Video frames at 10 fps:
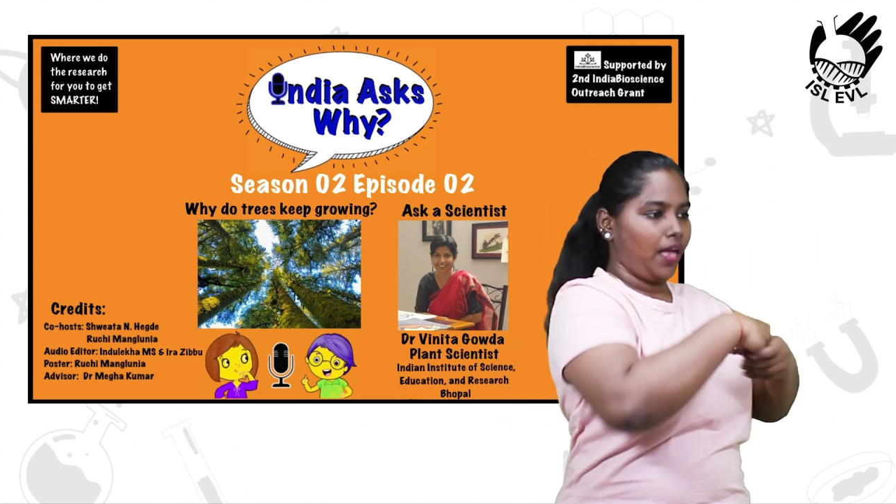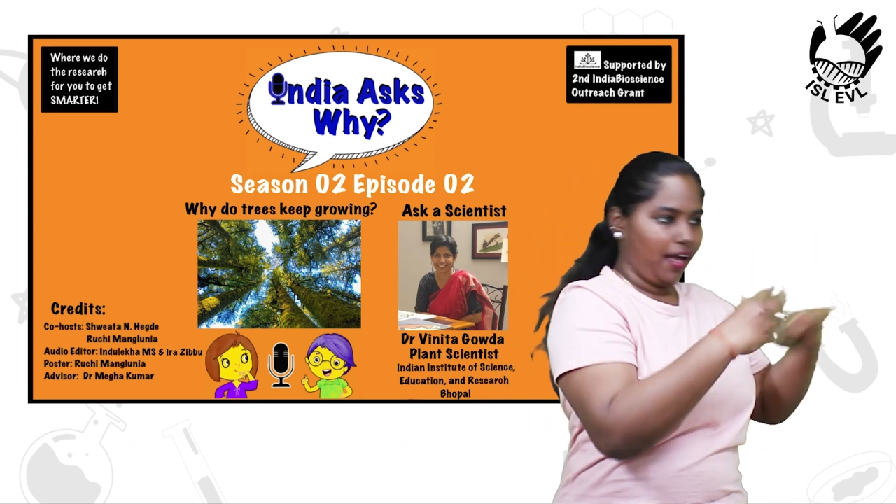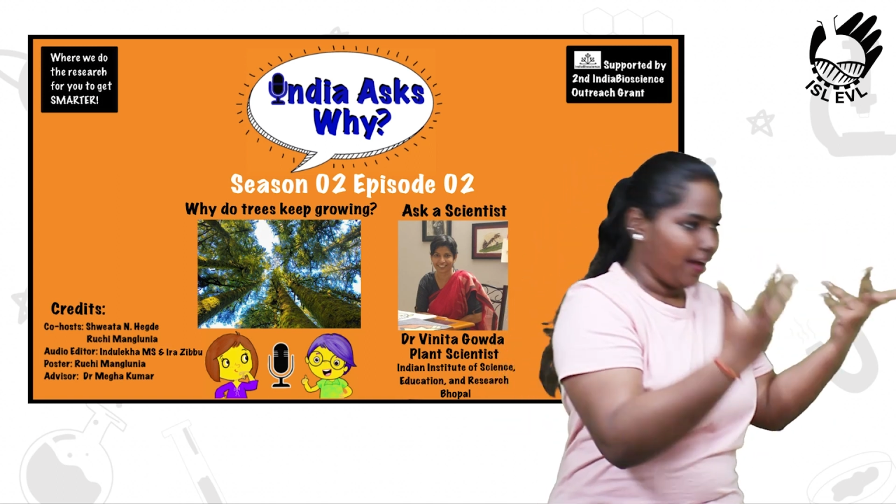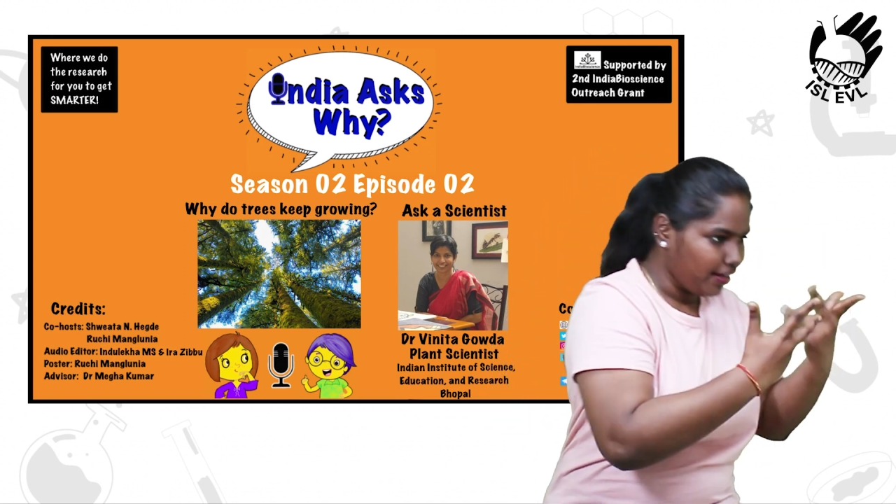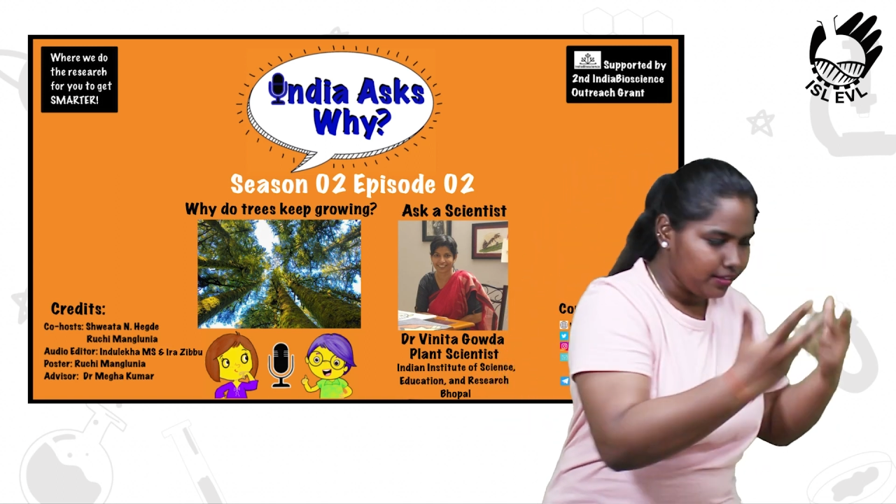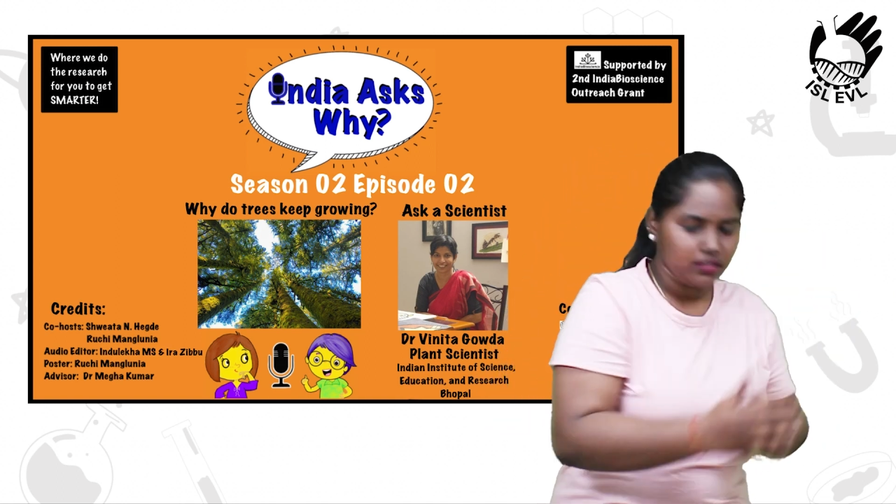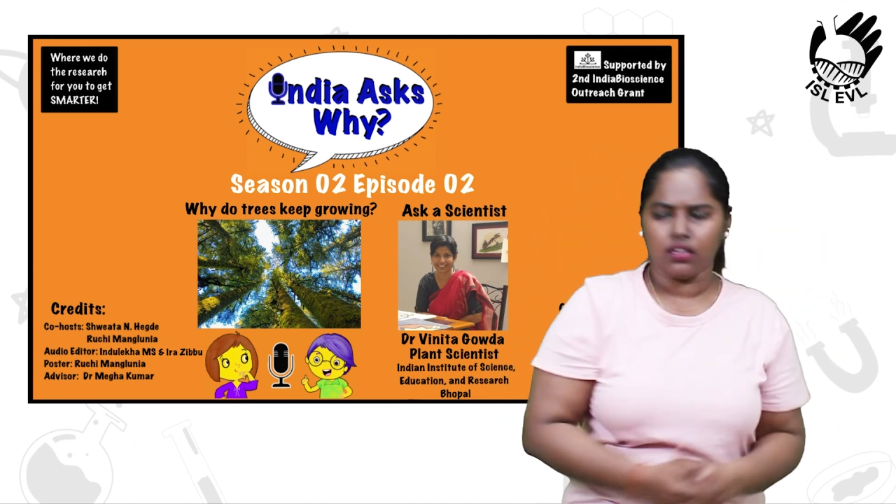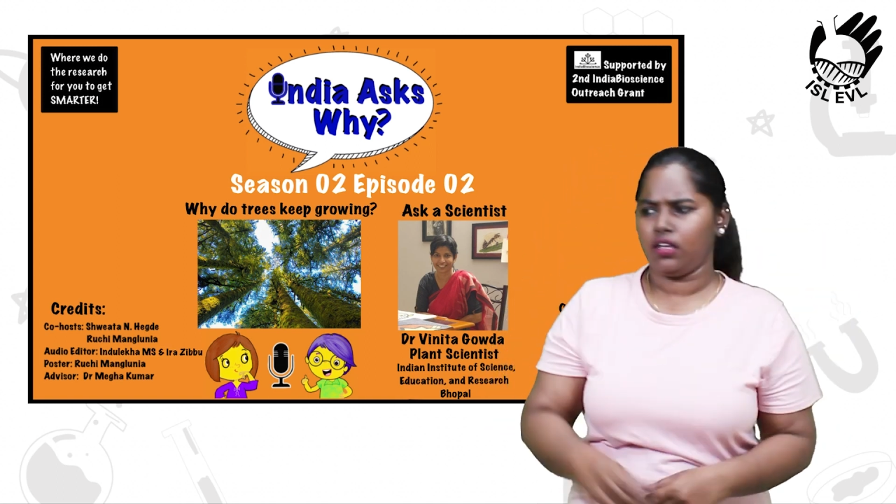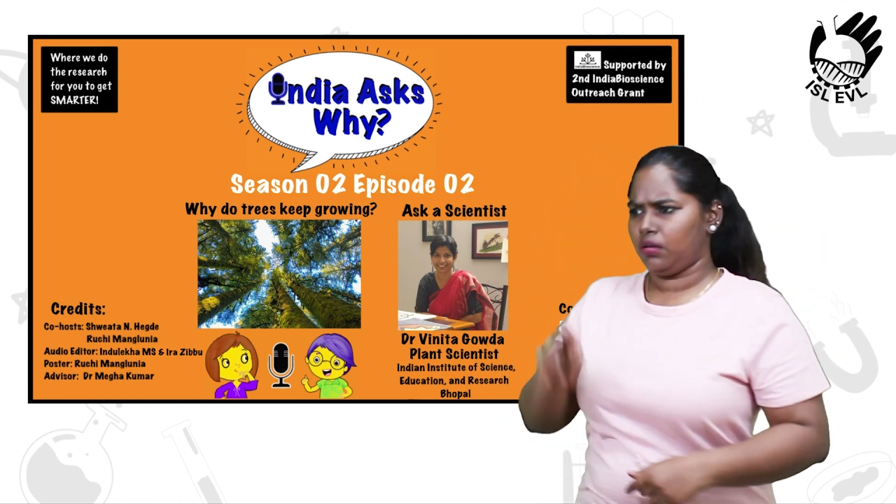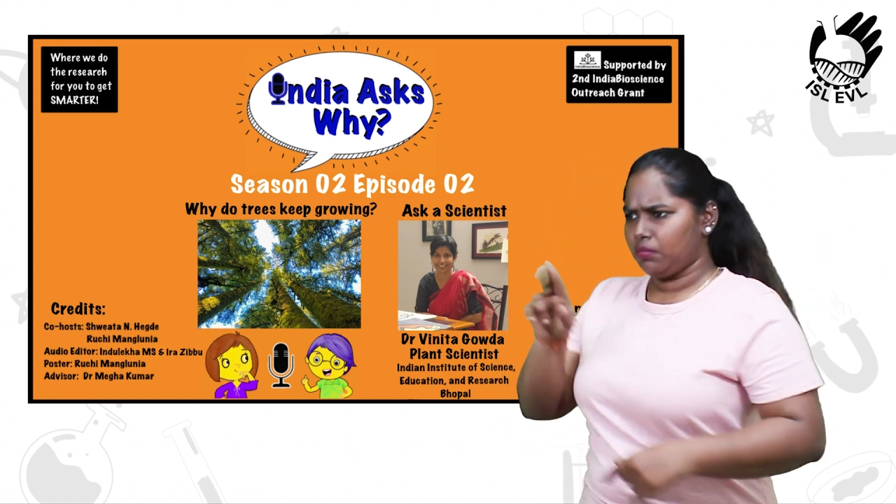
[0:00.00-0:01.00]
increase in
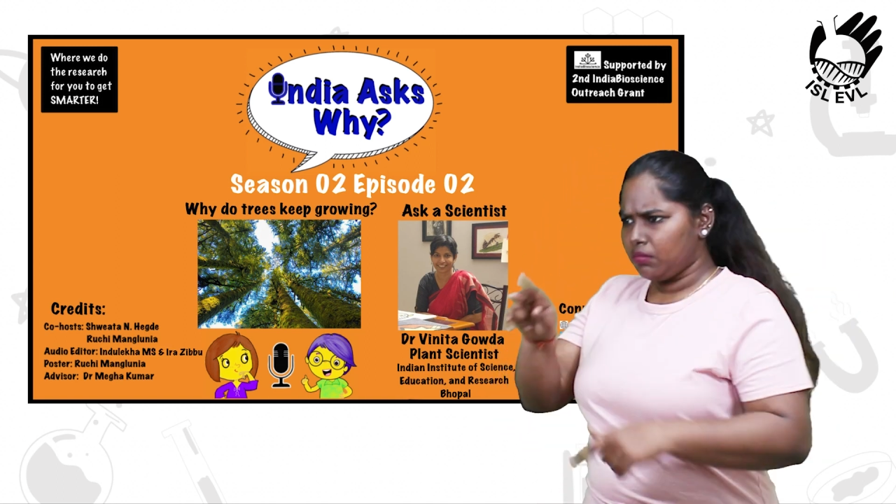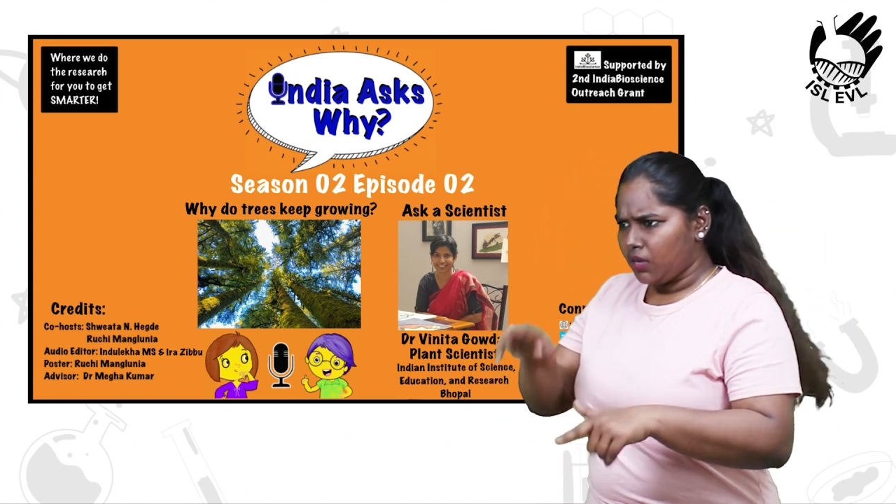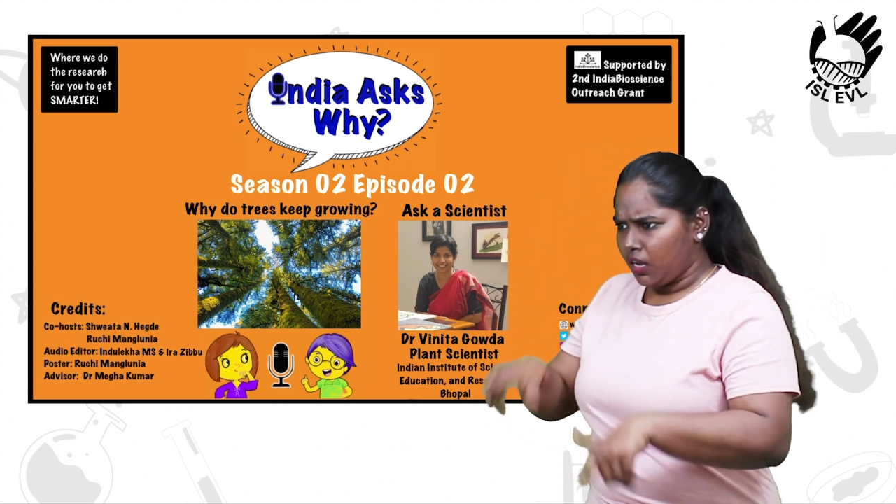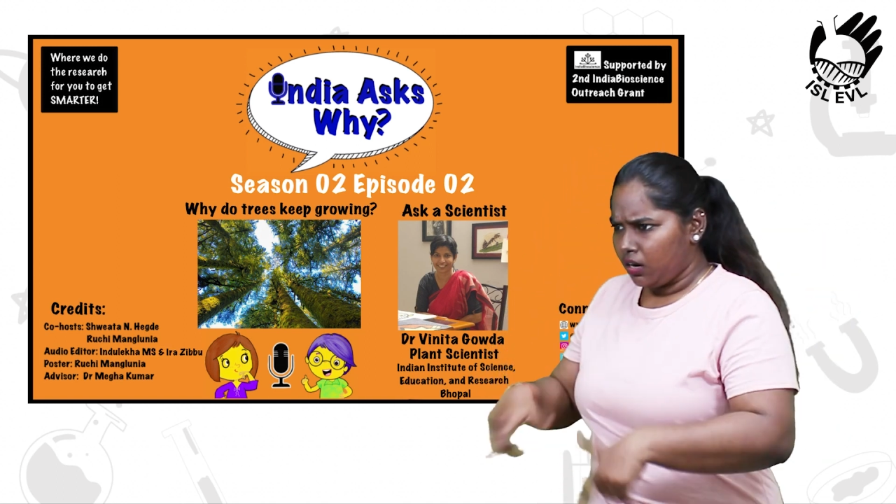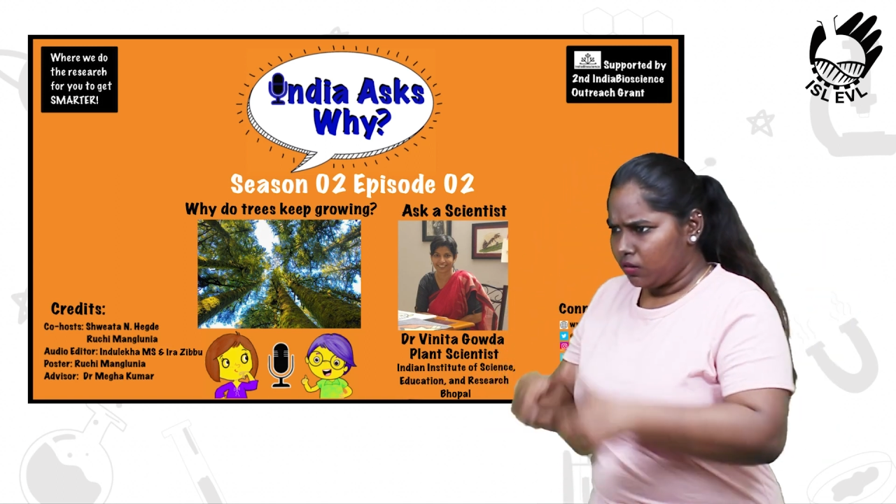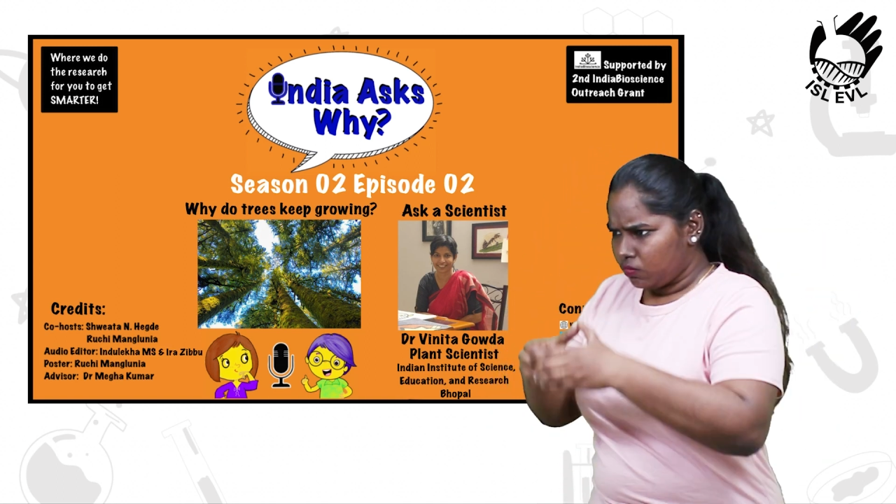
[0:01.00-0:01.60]
the height,